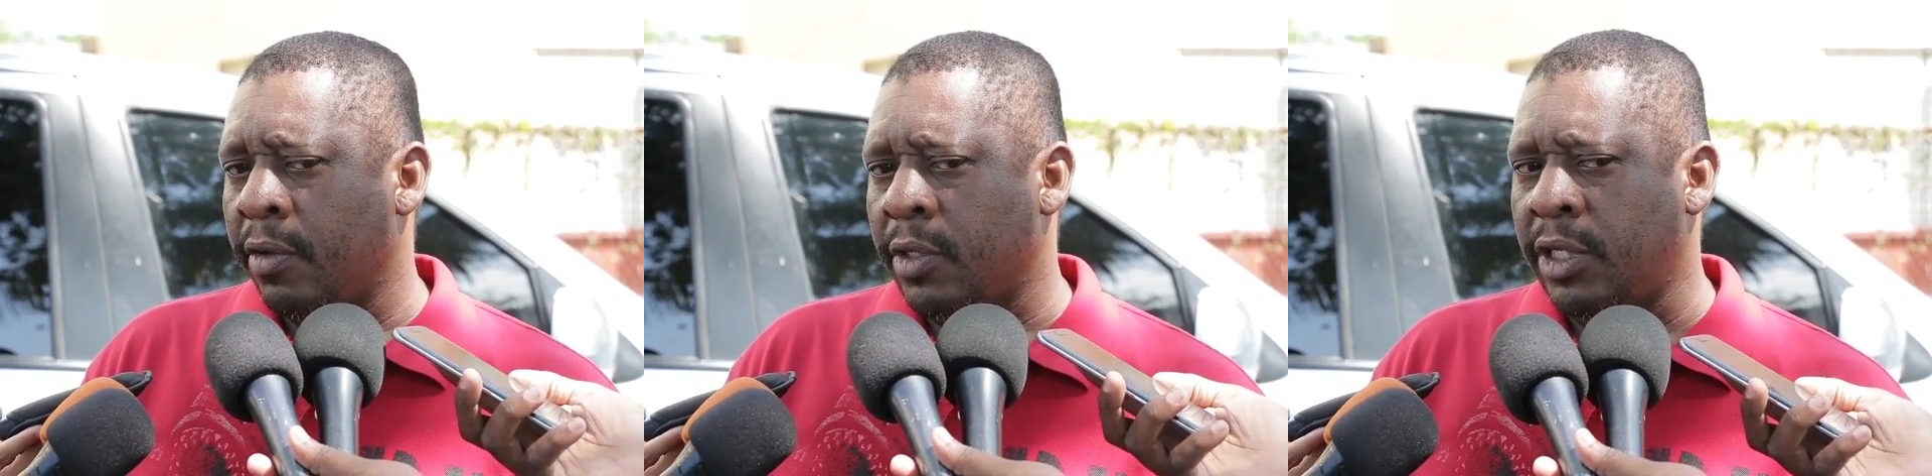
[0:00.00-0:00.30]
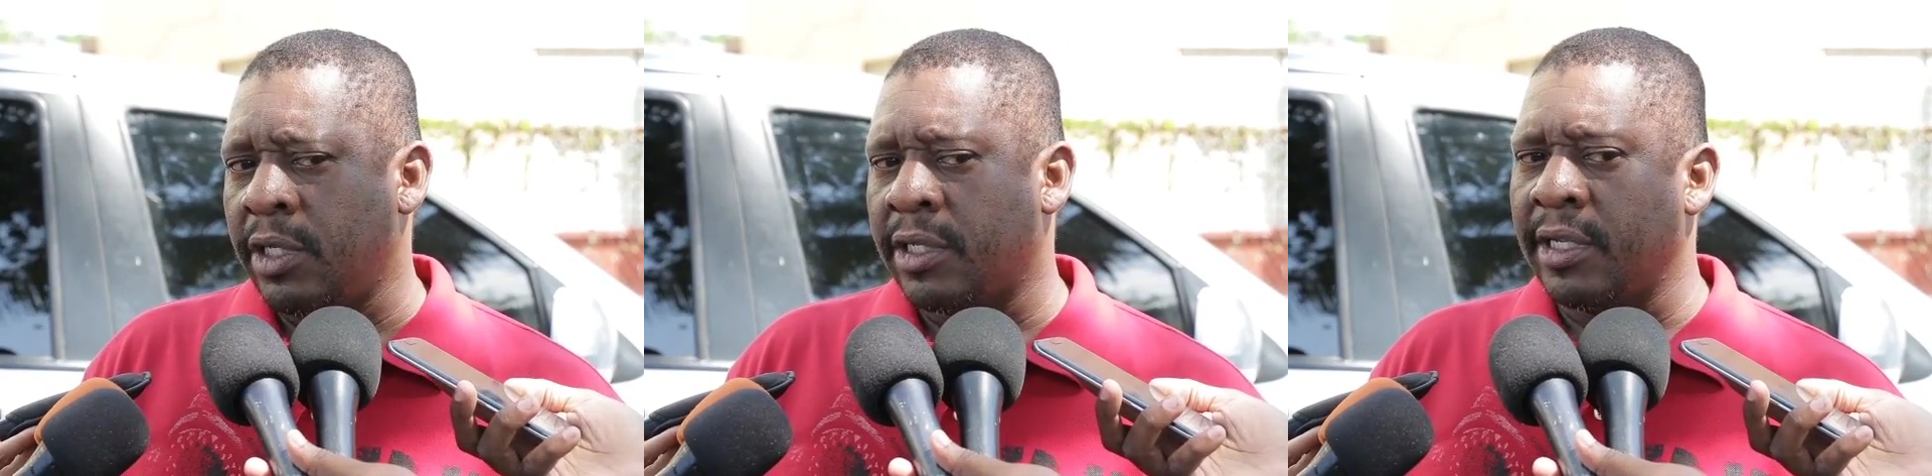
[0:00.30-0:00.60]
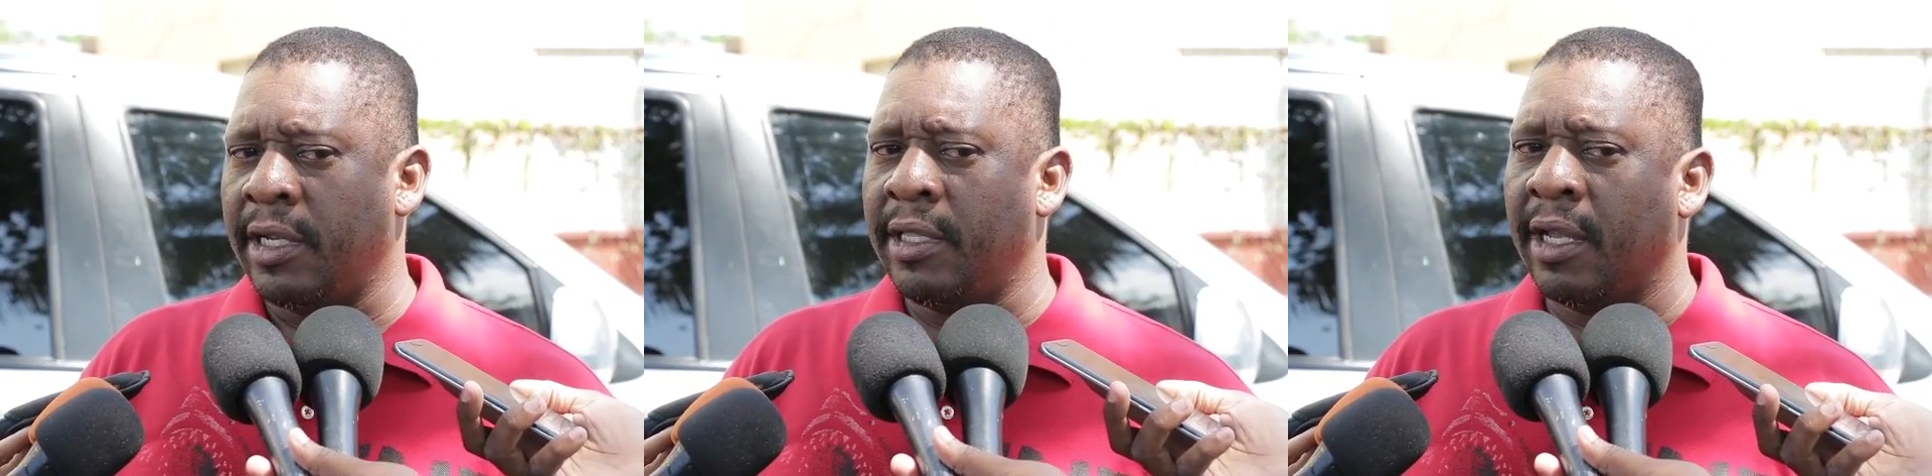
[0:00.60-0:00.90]
She's
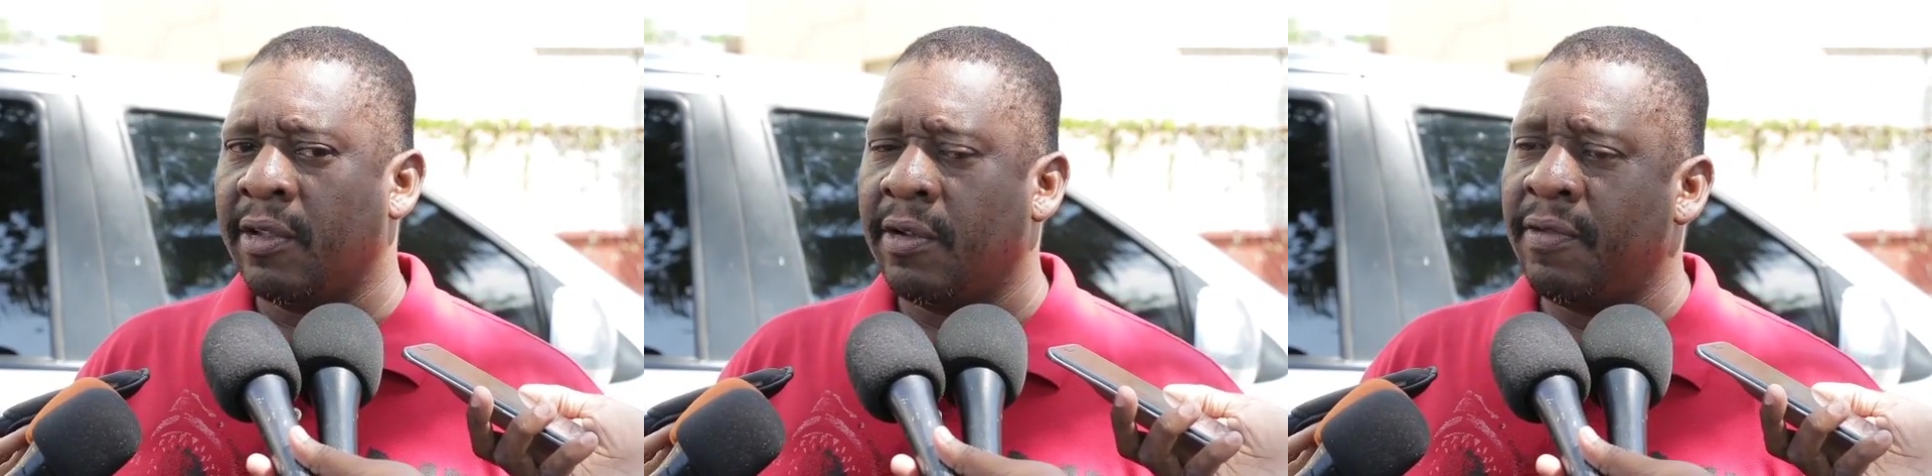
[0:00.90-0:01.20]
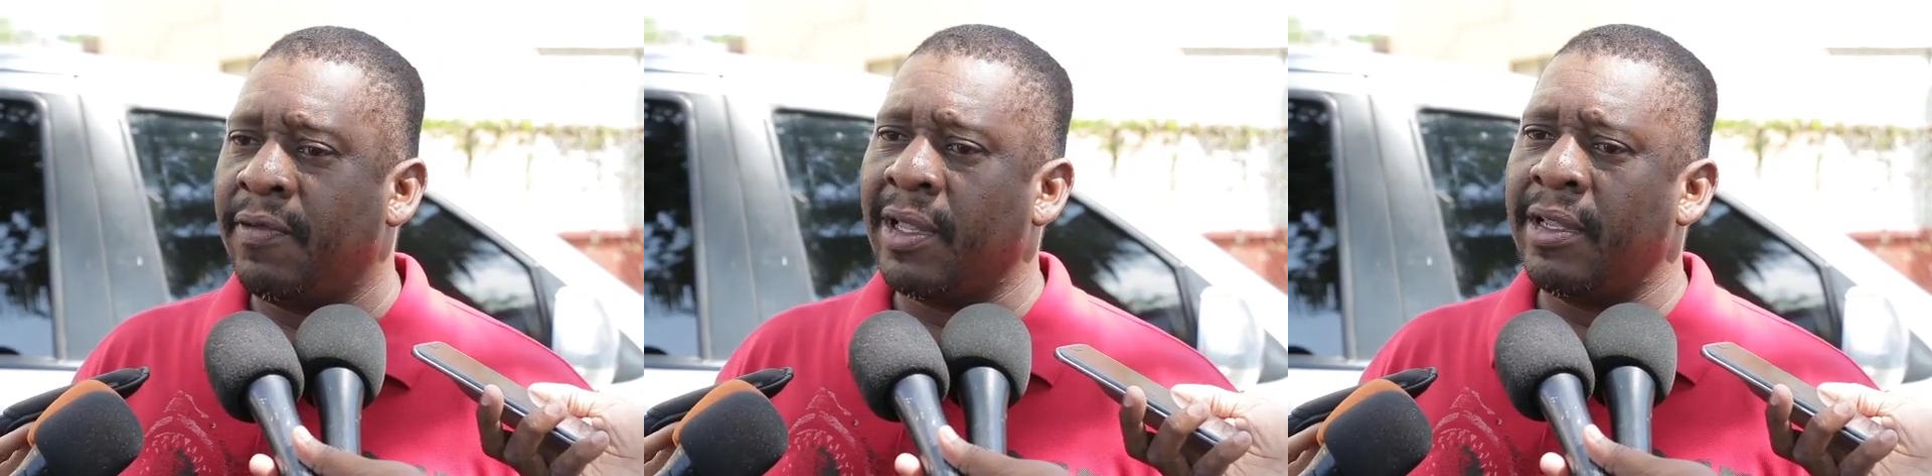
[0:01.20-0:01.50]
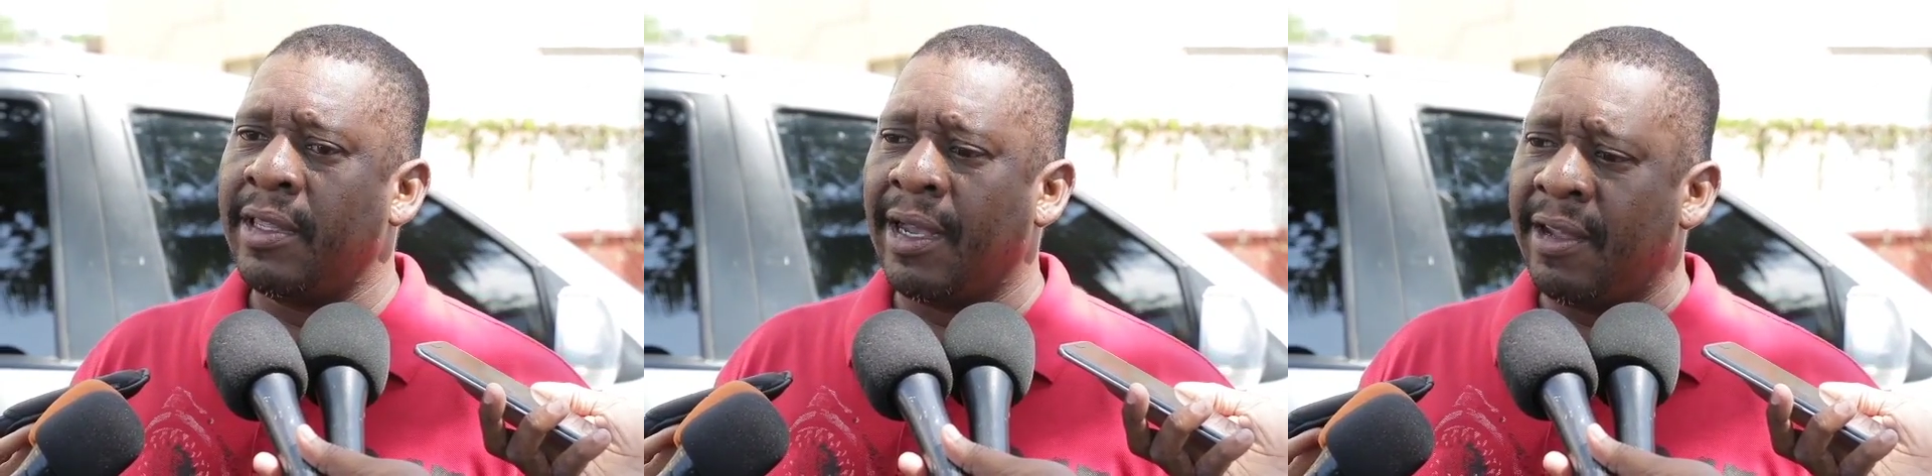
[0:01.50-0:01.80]
saying that on
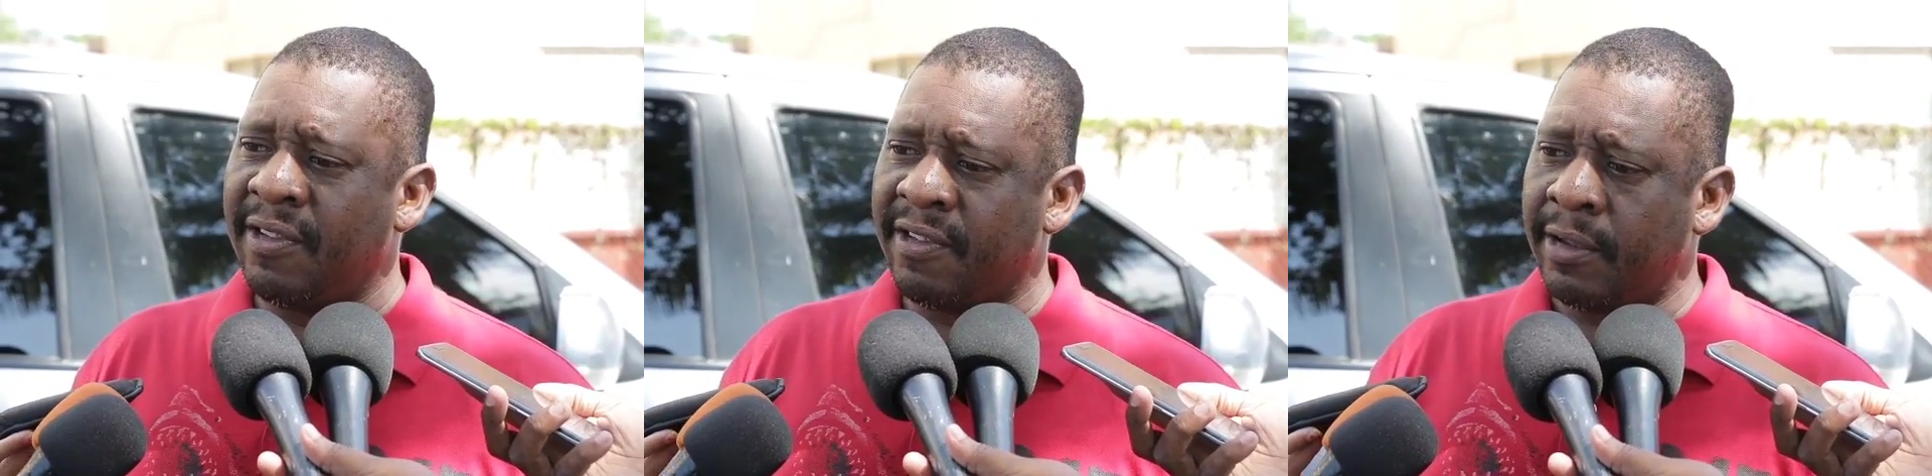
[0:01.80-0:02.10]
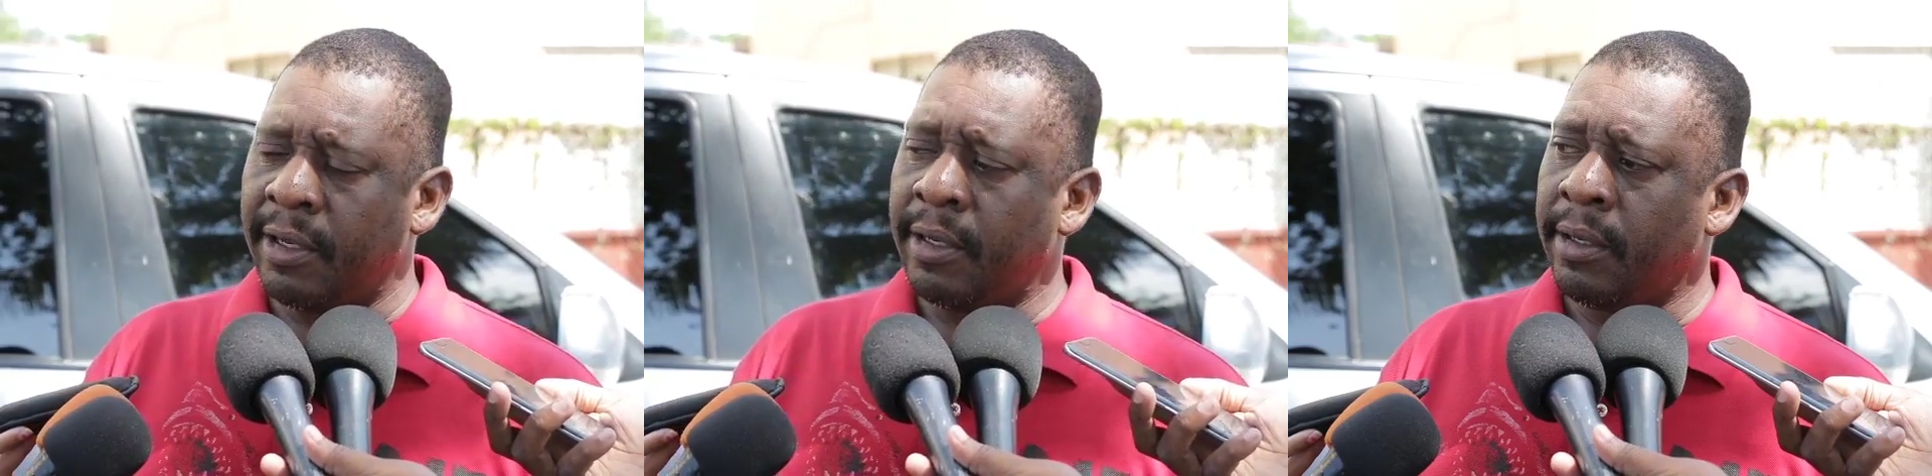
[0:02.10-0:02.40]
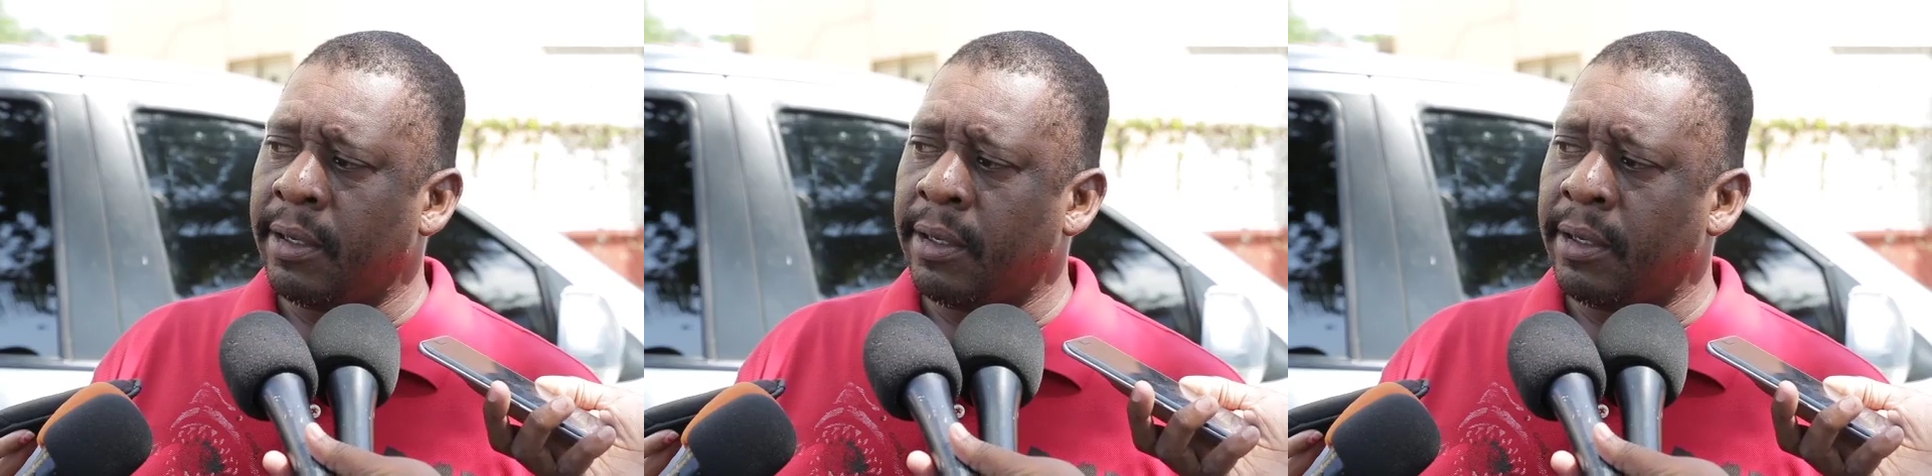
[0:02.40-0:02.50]
Valentine's Day,